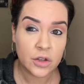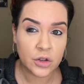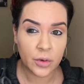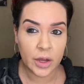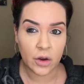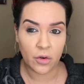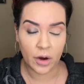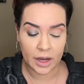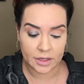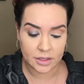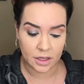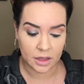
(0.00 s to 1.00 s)
doing
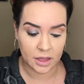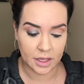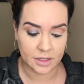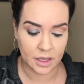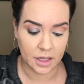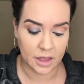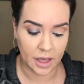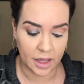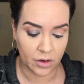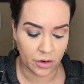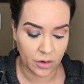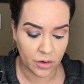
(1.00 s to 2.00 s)
grays and things like that
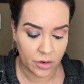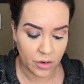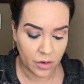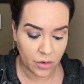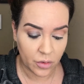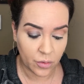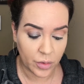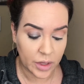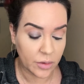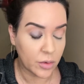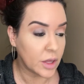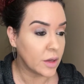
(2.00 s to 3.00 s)
are
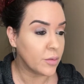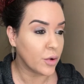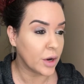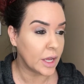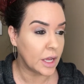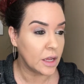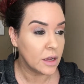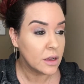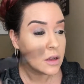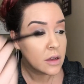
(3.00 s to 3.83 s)
really, really pretty